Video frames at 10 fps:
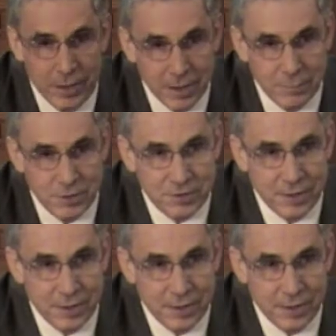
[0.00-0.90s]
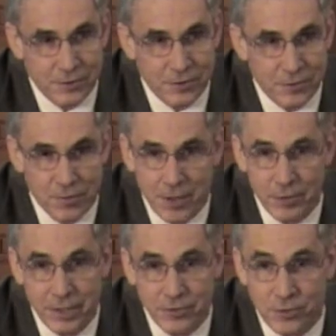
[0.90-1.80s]
they come to City Council,
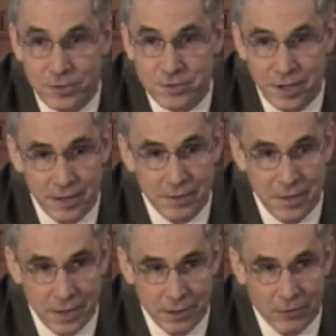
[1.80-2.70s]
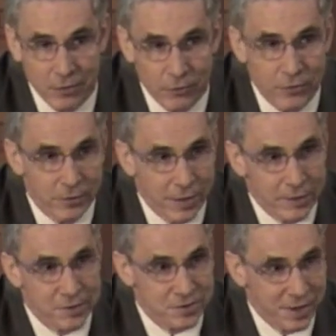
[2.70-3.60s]
they're either decided there or they're
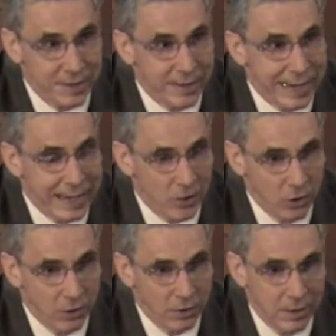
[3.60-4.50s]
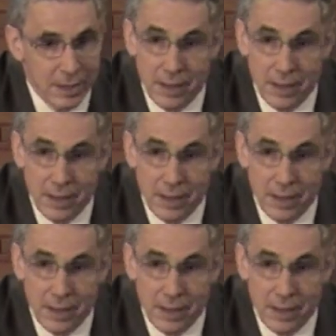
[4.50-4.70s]
not decided at all.